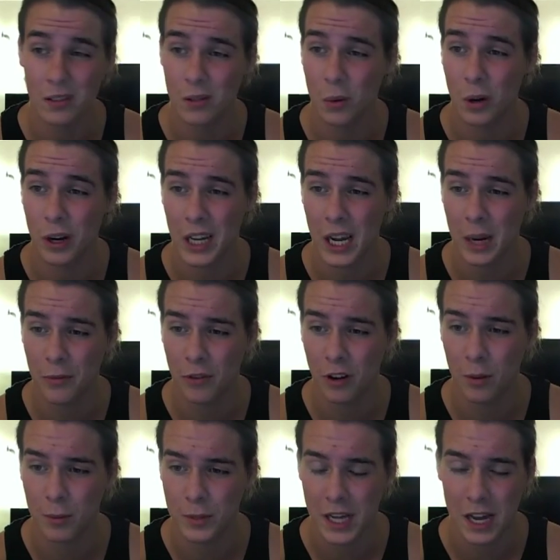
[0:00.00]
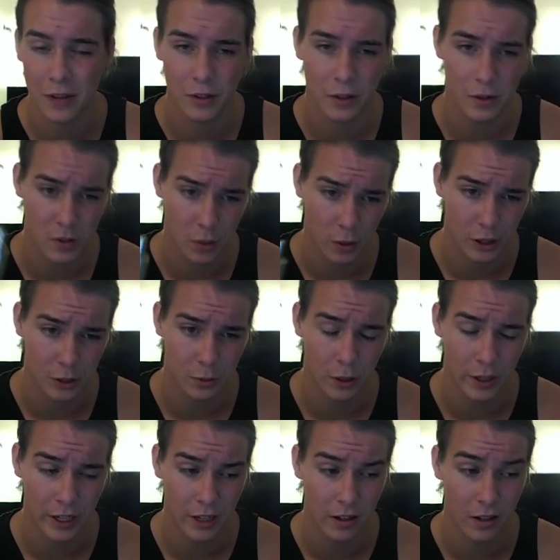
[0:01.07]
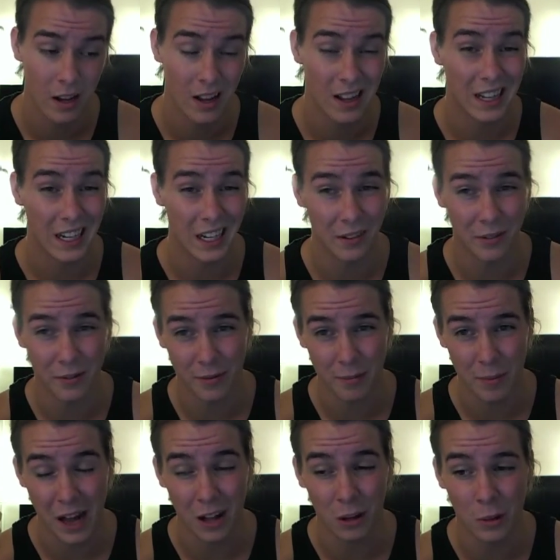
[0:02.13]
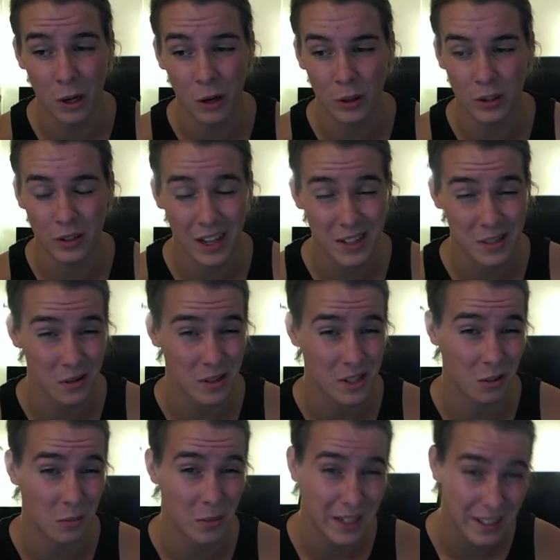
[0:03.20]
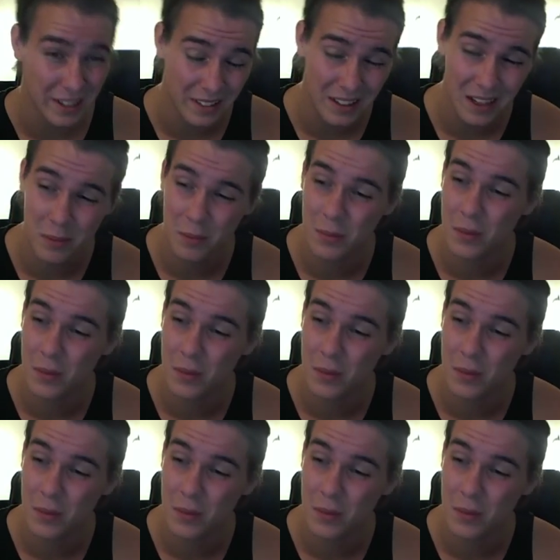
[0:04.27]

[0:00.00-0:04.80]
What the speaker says: where it came from, to have a new switch put in, if Palipo and Les are still making them.